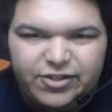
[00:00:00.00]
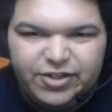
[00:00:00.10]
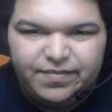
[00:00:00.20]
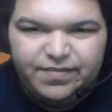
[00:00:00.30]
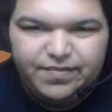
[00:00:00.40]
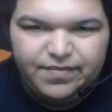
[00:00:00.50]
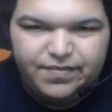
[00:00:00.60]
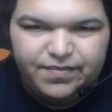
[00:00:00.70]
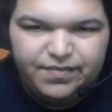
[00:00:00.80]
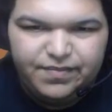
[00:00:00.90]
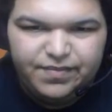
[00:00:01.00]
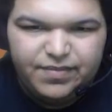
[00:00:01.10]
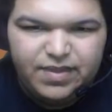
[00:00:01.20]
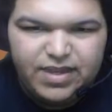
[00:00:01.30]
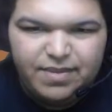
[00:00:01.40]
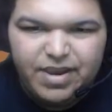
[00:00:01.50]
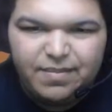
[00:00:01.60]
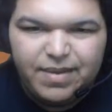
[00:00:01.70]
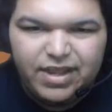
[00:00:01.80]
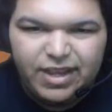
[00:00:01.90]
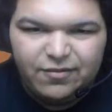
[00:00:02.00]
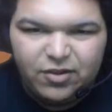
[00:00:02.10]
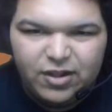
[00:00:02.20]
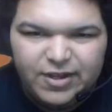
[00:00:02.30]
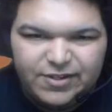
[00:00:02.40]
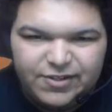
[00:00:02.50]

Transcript: the gym. And make my life a lot